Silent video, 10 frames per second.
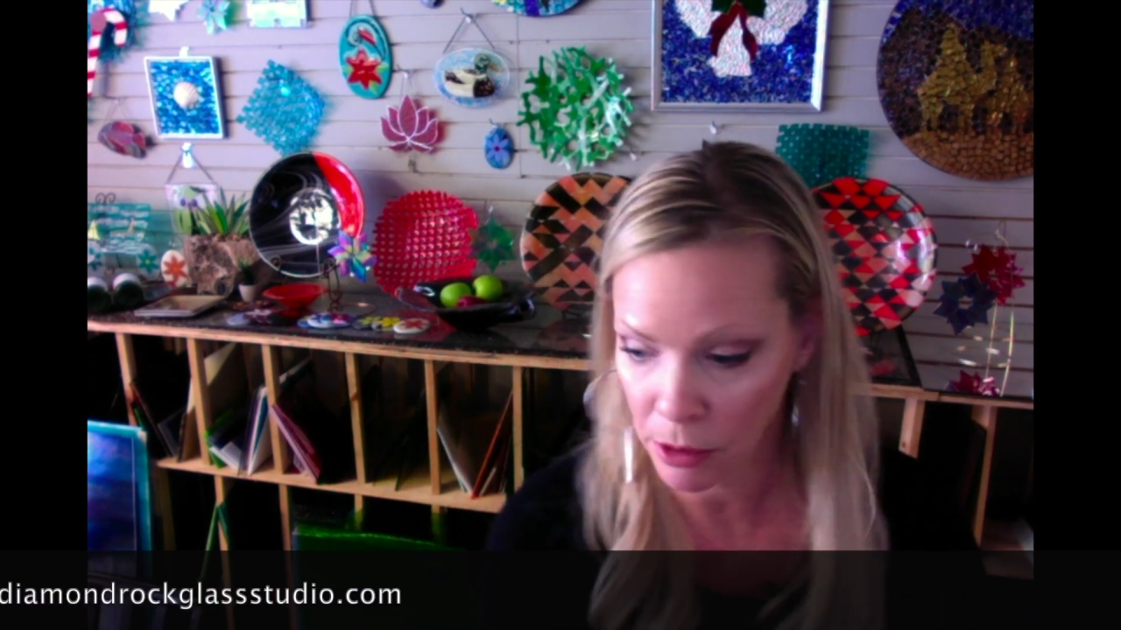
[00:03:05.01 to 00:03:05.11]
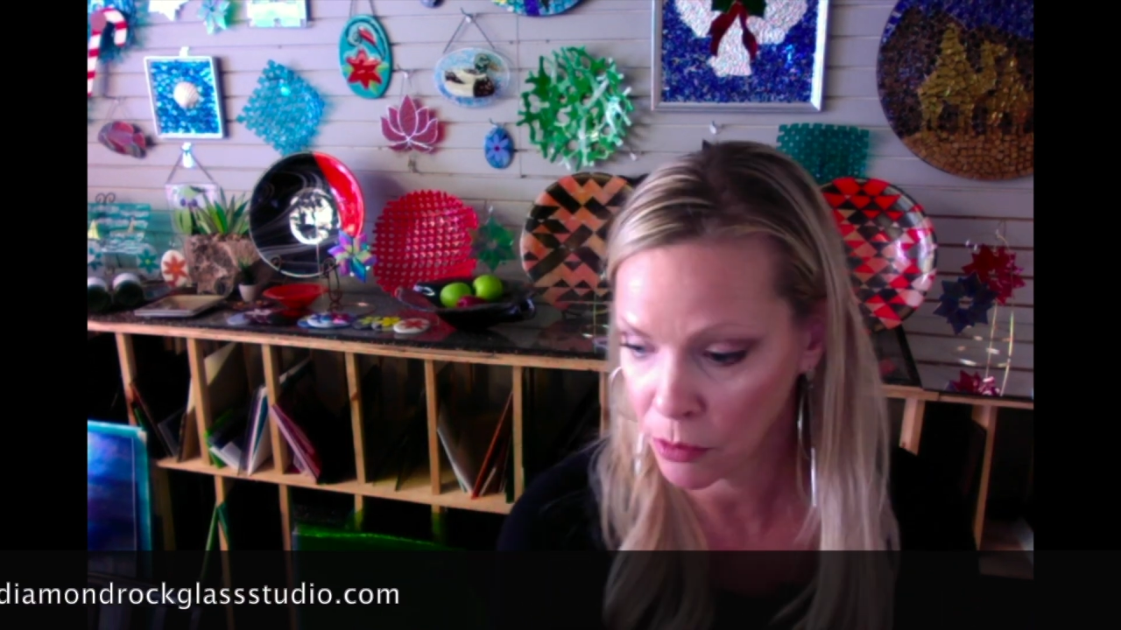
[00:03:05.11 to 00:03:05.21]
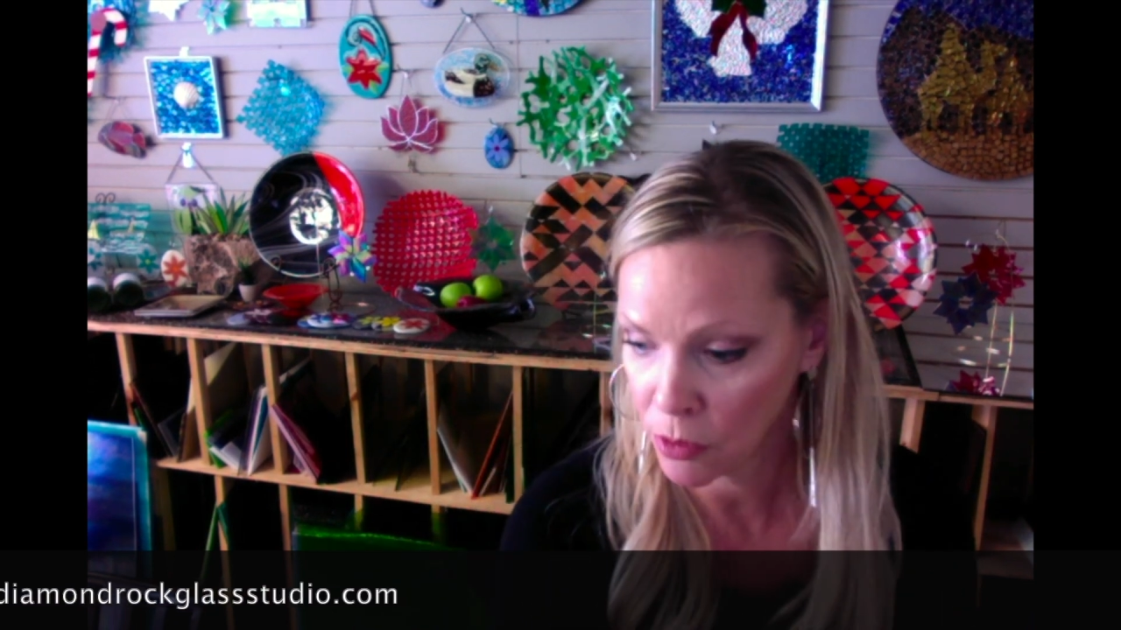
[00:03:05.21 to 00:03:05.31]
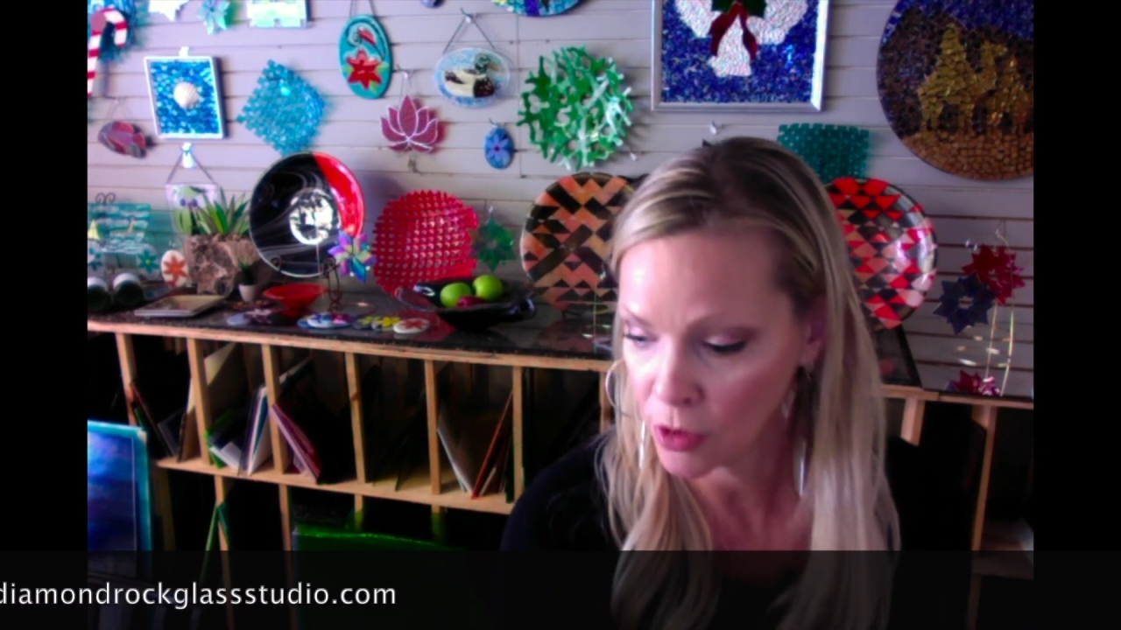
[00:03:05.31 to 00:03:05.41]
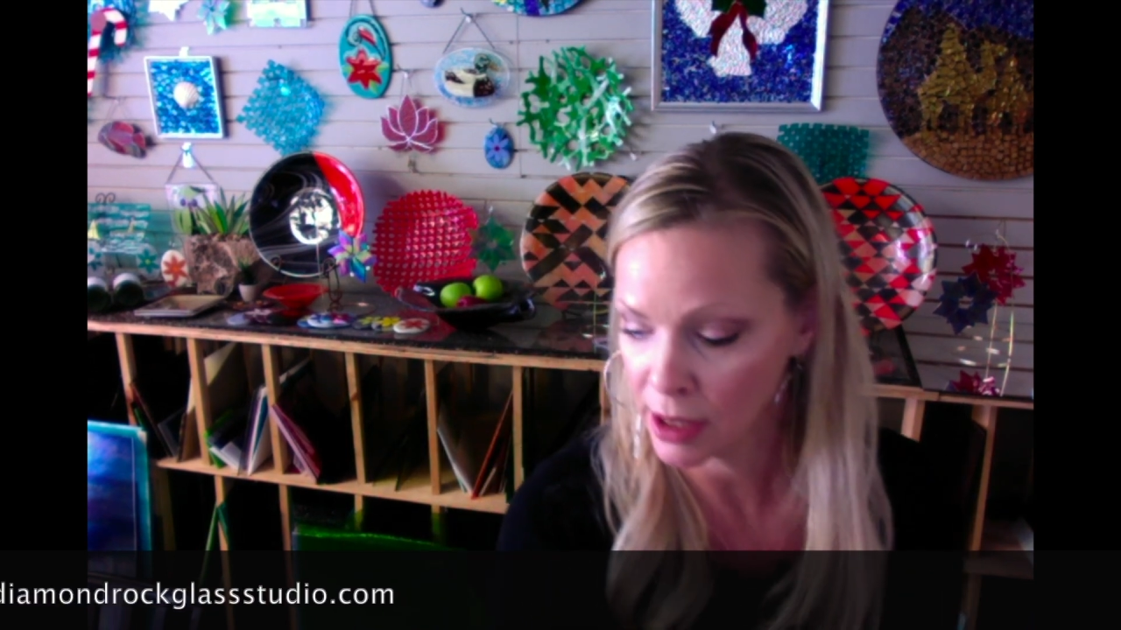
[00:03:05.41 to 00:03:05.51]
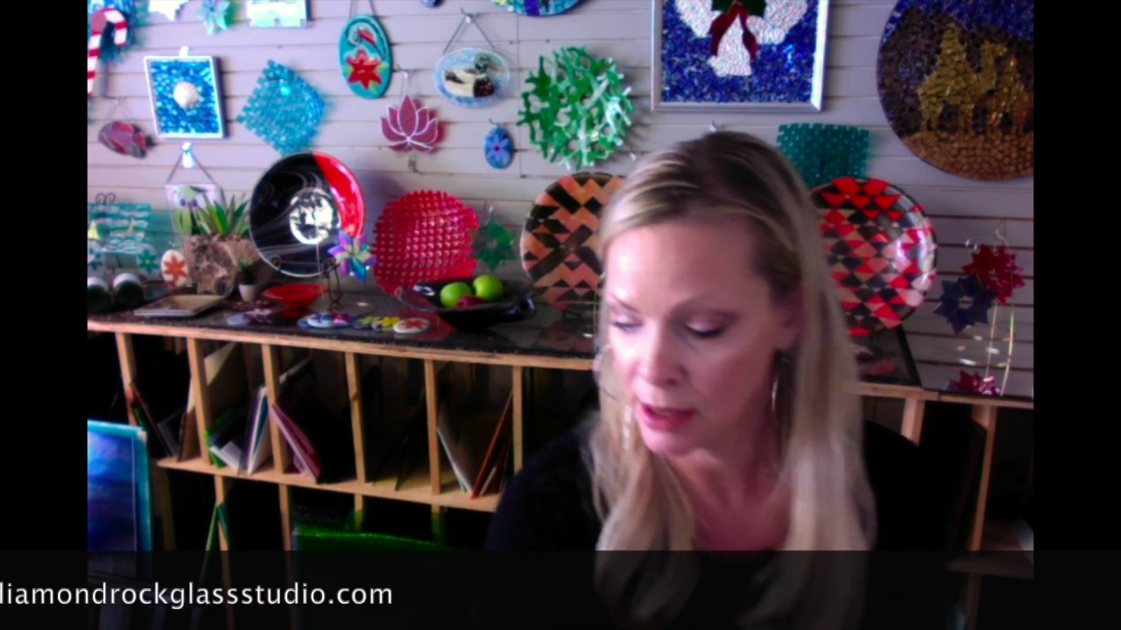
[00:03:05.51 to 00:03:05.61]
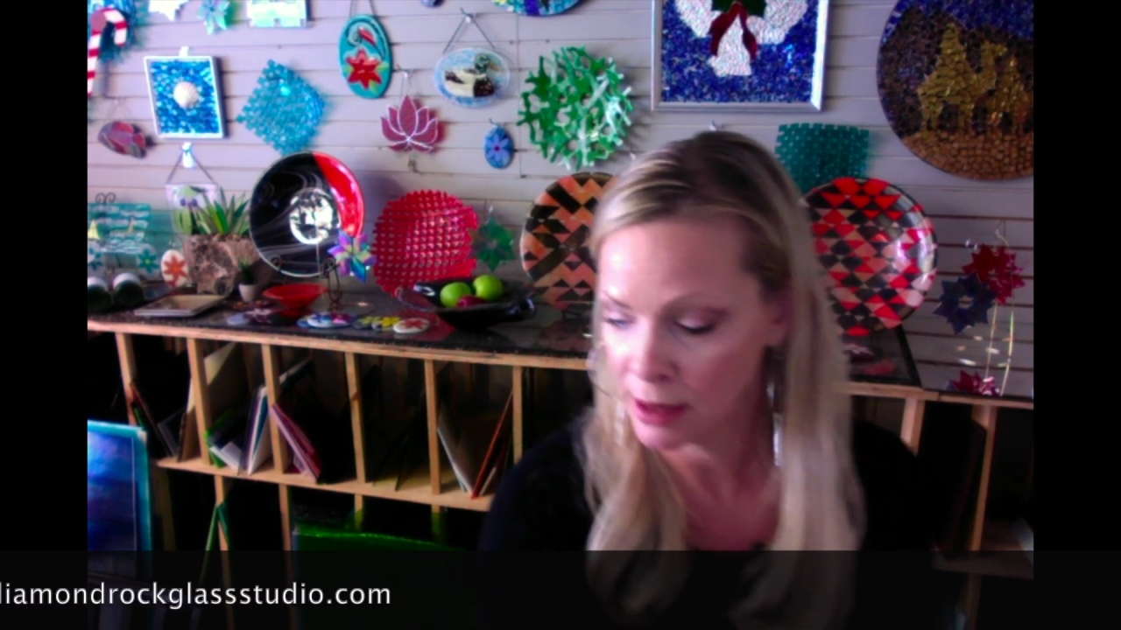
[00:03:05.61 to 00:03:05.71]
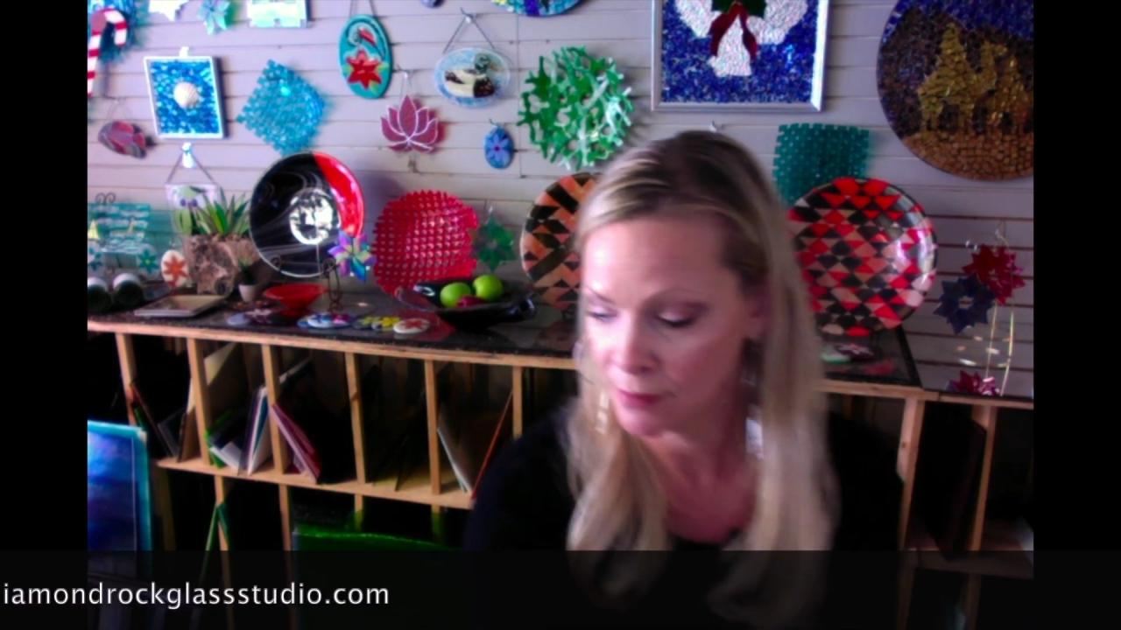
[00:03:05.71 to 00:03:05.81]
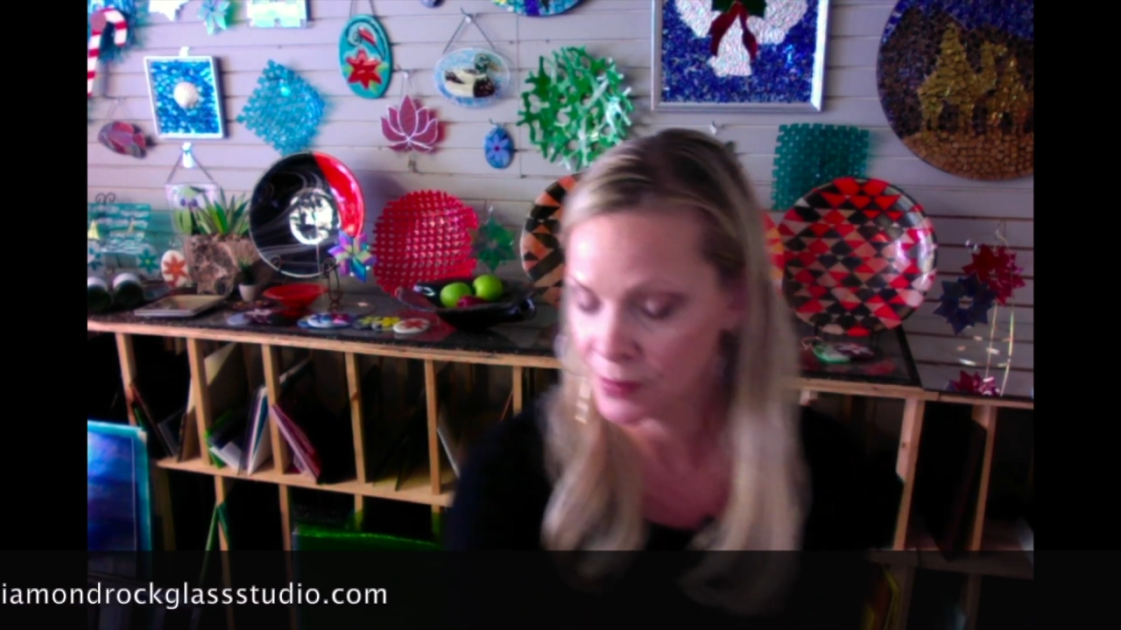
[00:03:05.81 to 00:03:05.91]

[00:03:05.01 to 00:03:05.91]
more